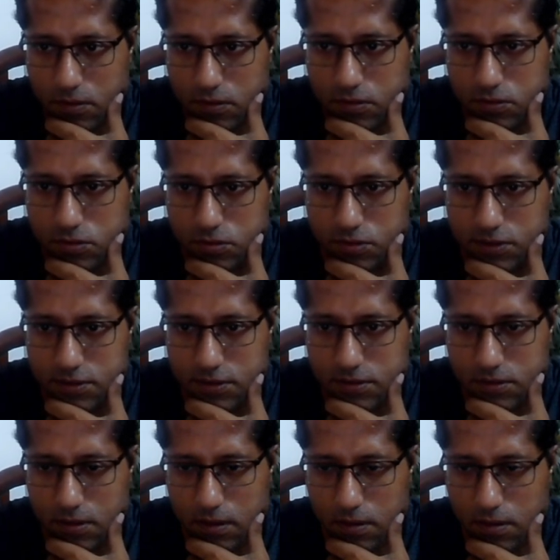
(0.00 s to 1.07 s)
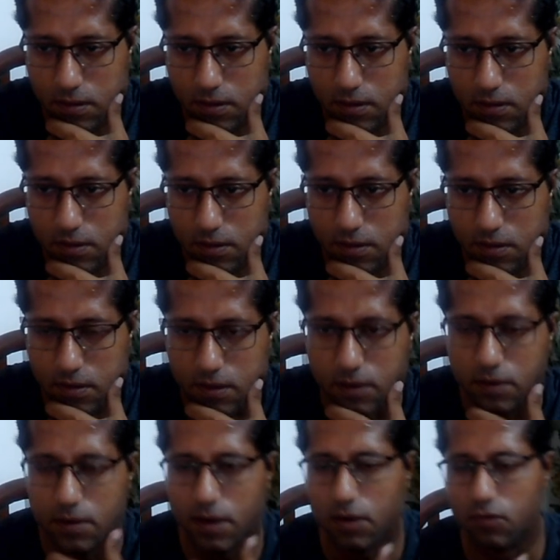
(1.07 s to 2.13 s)
So this is the
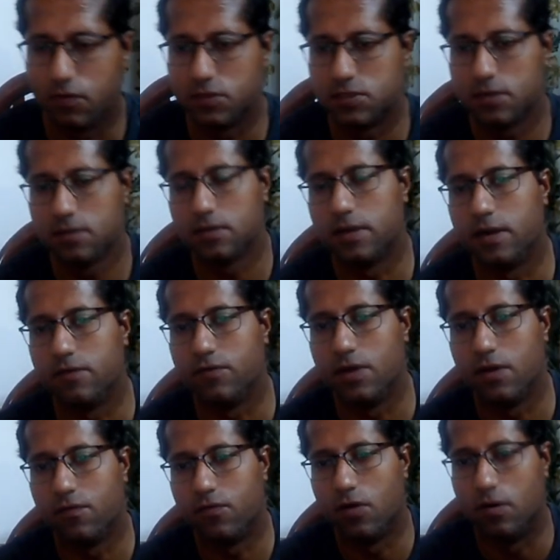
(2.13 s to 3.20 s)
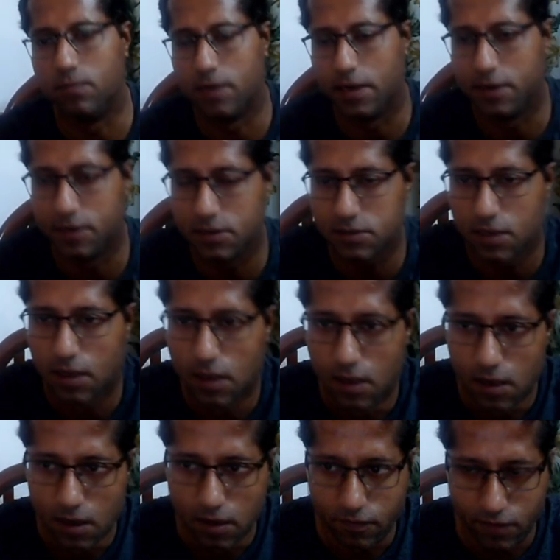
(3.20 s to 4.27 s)
linear equation that we have formed, and it is,
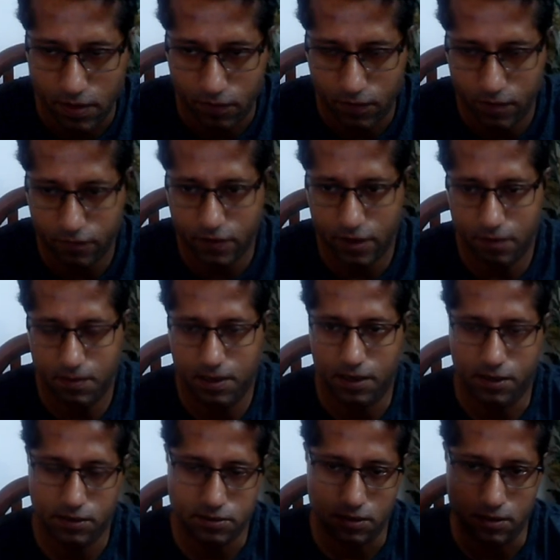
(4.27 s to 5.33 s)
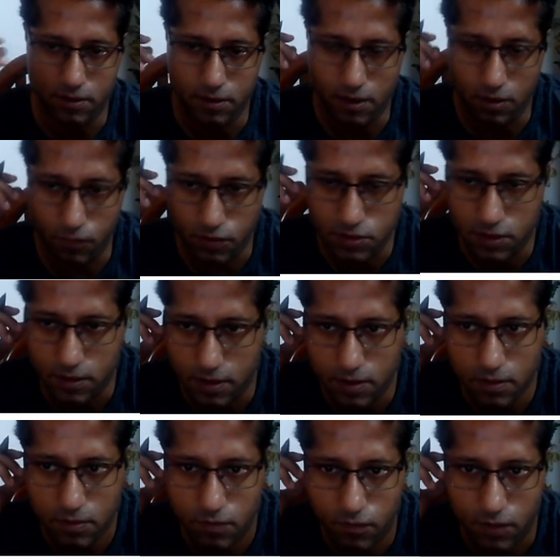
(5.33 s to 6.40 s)
we have one variable and it's a linear equation
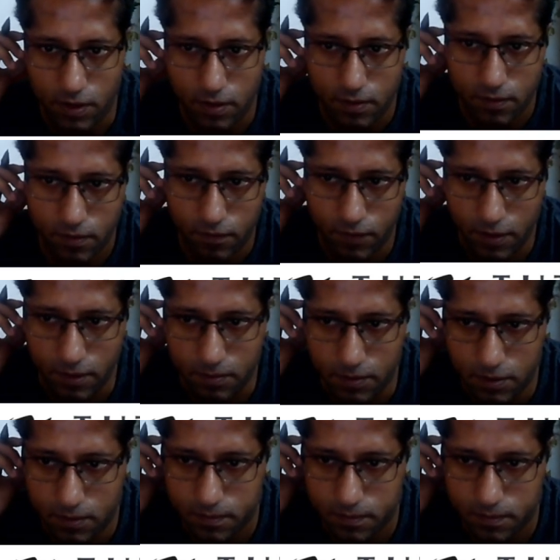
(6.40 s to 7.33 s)
in one variable.